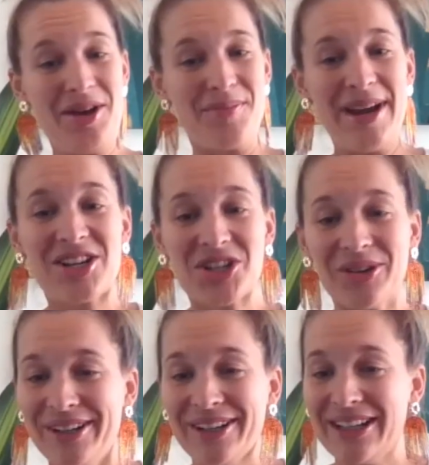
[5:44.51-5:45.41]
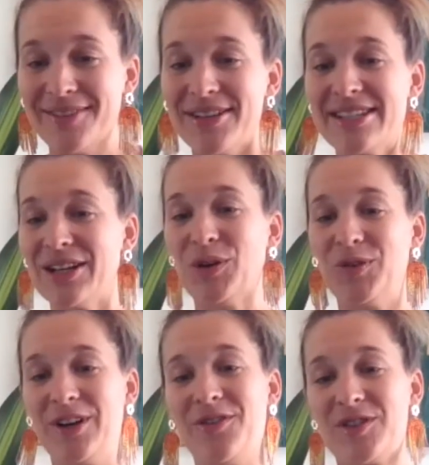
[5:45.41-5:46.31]
Make sure you give yourself
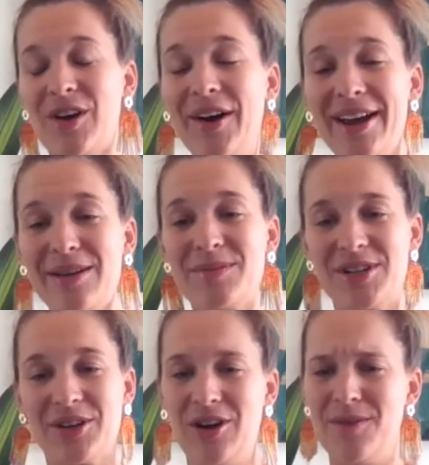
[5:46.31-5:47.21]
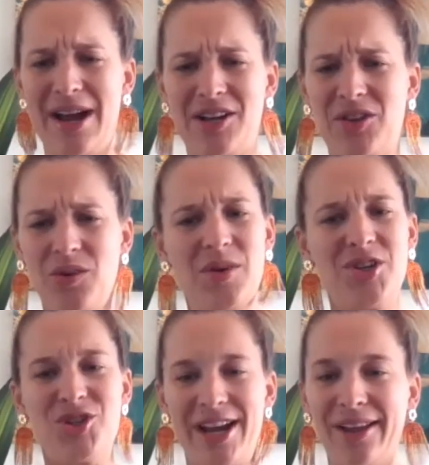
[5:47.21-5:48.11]
enough time to go back through and
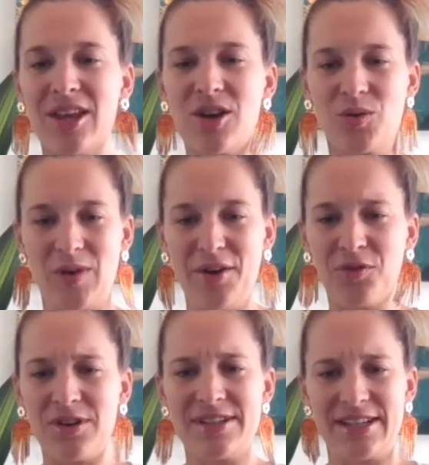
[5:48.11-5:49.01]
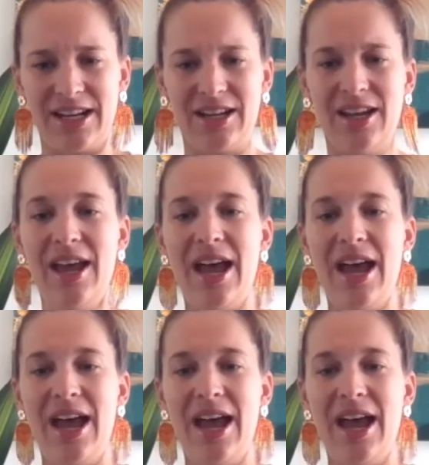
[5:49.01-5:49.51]
check that your referencing